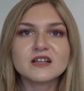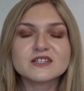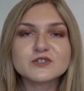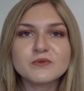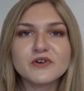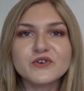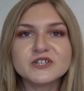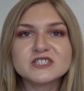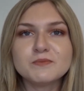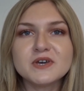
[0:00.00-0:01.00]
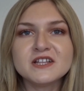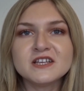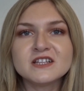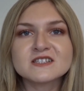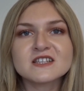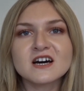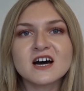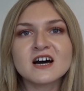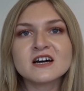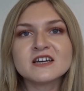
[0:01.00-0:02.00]
So my first opinion is that
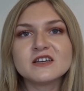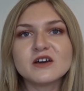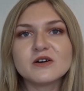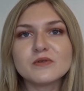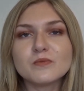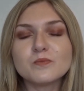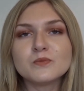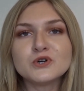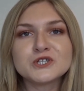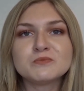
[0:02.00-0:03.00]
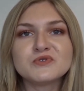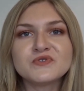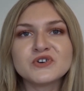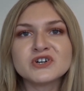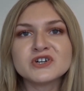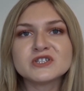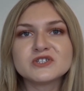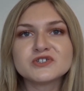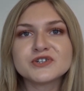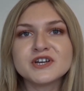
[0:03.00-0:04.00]
I much prefer
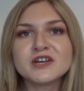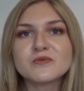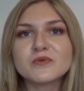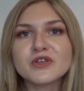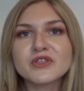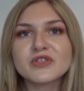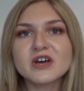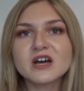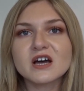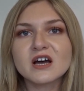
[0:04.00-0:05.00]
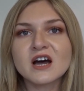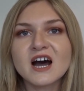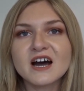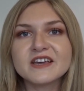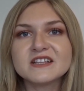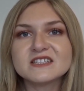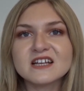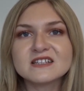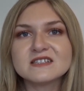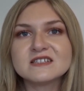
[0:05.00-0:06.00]
to train with a high
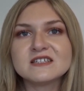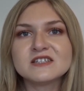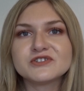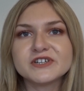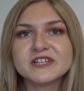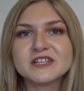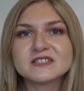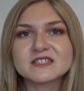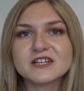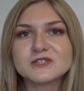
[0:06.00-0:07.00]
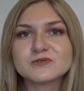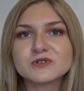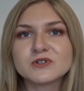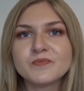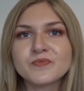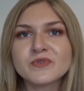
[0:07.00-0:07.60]
intensity training schedule,